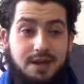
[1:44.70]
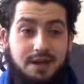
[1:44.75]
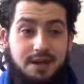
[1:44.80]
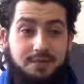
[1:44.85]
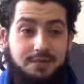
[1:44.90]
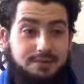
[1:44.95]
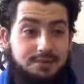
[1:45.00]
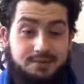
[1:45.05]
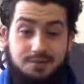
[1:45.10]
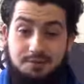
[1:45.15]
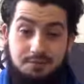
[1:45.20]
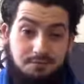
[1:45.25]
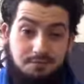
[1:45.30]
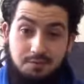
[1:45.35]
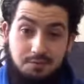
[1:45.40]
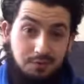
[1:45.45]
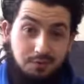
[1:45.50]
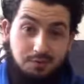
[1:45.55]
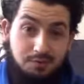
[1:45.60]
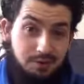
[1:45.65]
which is
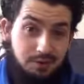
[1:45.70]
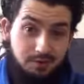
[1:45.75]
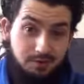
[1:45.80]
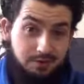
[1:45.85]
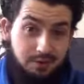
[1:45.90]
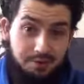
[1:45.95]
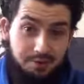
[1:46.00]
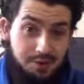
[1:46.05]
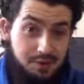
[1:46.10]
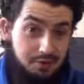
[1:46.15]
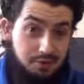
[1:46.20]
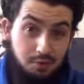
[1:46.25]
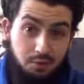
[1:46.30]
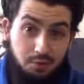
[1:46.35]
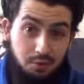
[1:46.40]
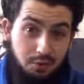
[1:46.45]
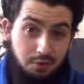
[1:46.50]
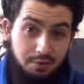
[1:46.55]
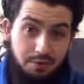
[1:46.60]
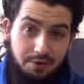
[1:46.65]
also very
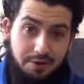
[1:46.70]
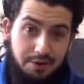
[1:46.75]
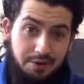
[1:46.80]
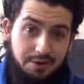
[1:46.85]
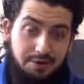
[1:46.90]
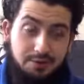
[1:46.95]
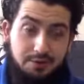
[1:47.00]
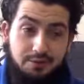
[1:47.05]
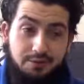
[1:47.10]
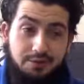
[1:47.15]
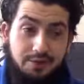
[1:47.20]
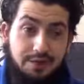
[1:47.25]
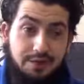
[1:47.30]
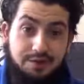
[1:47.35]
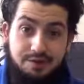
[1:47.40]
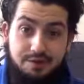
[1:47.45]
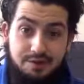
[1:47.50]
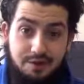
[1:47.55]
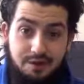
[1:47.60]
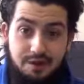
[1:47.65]
small, very sort of
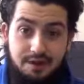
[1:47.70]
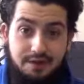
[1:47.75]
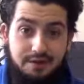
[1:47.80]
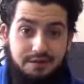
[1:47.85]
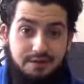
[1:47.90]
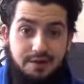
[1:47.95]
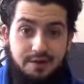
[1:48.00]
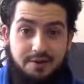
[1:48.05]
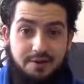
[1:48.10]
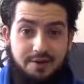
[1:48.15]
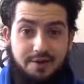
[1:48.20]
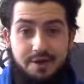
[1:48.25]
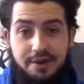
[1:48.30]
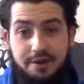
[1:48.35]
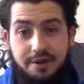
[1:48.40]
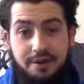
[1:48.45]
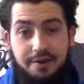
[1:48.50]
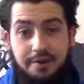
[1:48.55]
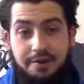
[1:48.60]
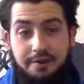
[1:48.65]
insular,
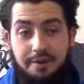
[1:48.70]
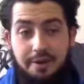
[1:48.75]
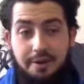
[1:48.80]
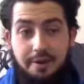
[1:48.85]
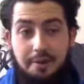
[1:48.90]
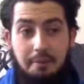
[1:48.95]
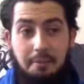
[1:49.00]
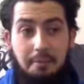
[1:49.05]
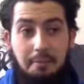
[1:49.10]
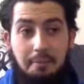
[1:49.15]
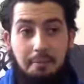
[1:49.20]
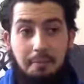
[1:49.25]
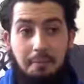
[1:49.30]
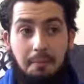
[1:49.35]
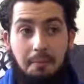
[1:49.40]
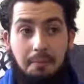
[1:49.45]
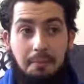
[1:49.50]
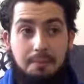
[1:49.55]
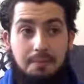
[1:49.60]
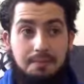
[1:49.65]
very
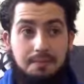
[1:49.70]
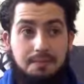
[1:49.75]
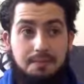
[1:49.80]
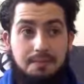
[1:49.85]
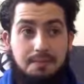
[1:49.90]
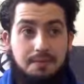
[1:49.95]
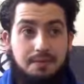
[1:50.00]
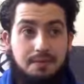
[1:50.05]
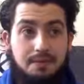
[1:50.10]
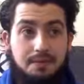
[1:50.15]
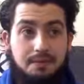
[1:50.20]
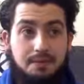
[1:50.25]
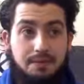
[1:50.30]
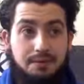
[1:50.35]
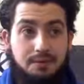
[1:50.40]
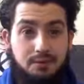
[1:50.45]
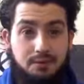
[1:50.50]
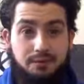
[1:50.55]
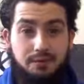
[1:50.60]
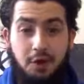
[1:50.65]

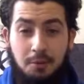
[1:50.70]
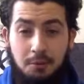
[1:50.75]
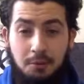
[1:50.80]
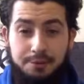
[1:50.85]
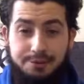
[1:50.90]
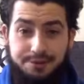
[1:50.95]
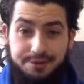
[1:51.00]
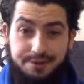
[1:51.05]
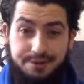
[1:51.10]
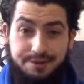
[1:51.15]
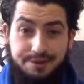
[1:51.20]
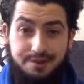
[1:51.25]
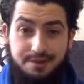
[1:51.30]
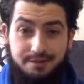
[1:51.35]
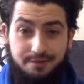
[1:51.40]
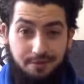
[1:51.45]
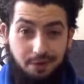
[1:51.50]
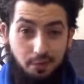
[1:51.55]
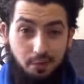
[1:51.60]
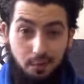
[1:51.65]
sort of homogenous,
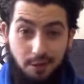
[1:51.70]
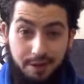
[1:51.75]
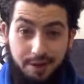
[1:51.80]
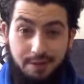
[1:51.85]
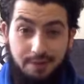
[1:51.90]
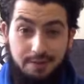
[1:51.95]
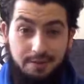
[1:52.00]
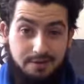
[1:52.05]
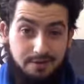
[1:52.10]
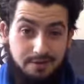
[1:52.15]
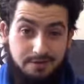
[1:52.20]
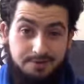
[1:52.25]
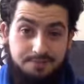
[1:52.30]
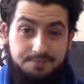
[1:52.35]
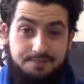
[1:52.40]
very white.